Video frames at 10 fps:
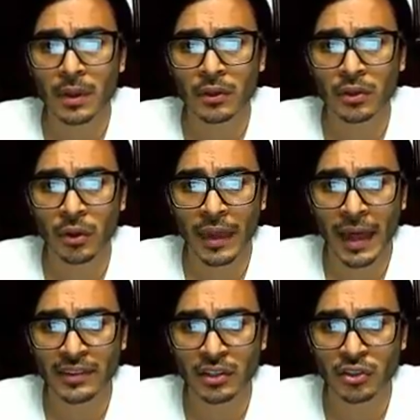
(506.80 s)
So
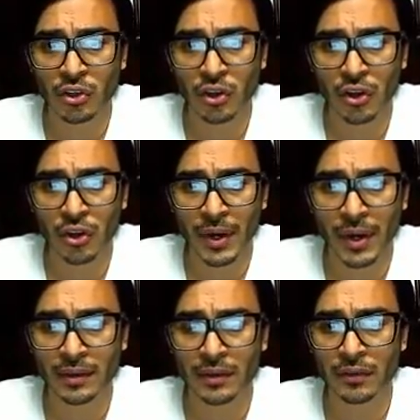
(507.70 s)
that's a turn,
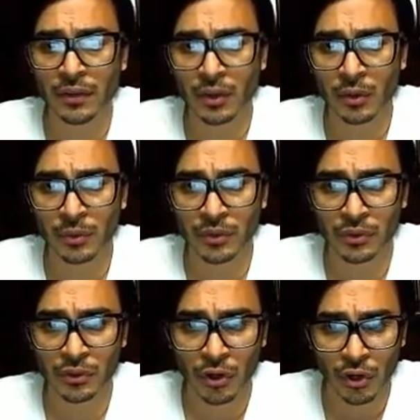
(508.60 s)
right? This figure
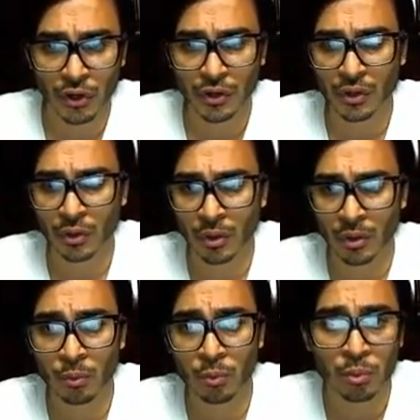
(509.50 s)
was turned
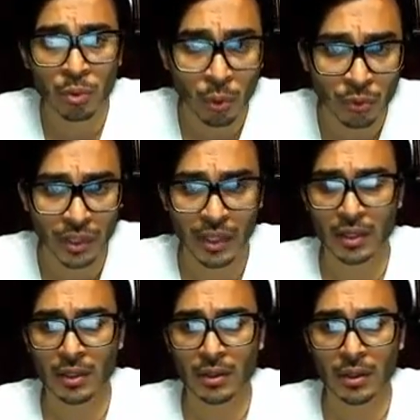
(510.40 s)
or rotated.